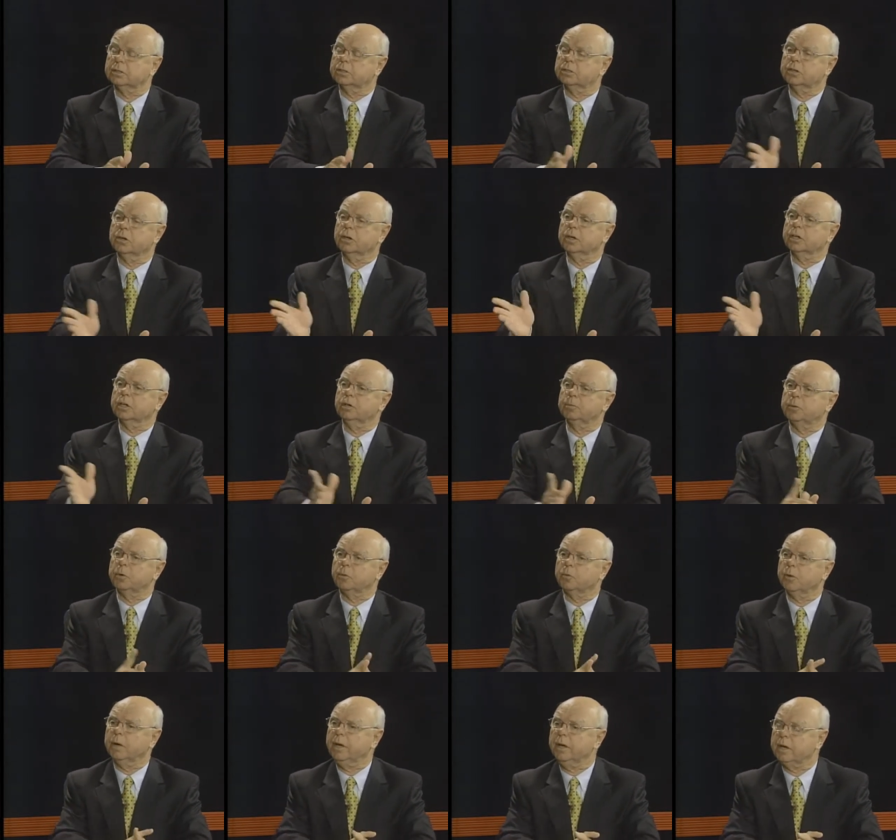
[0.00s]
starting up a
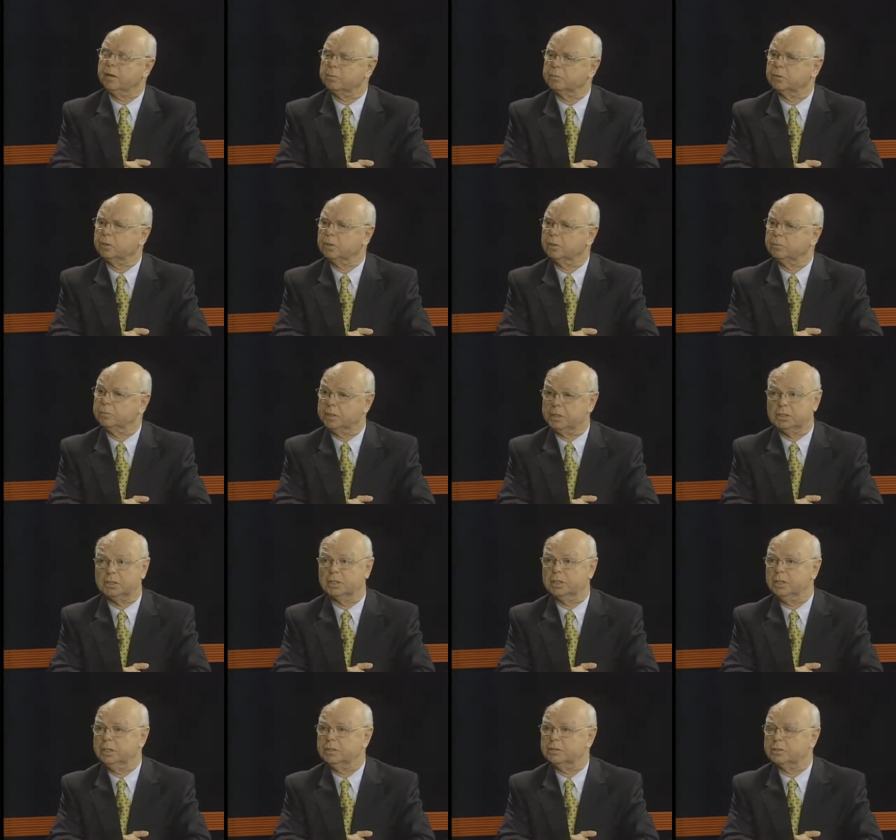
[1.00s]
ramp to a
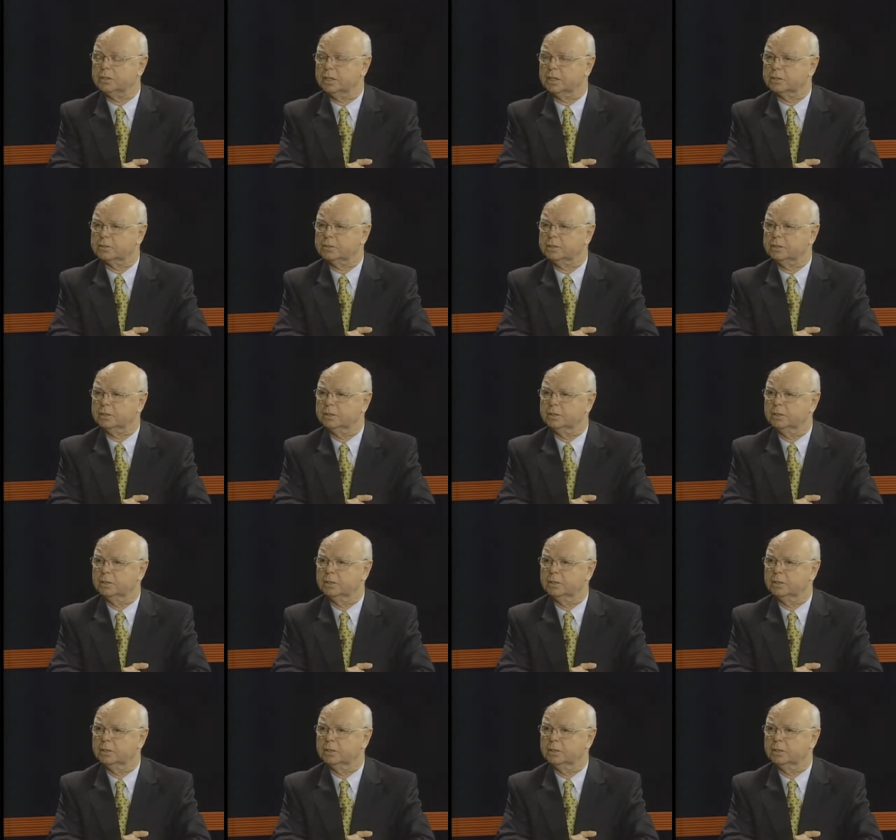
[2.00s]
busy intersection,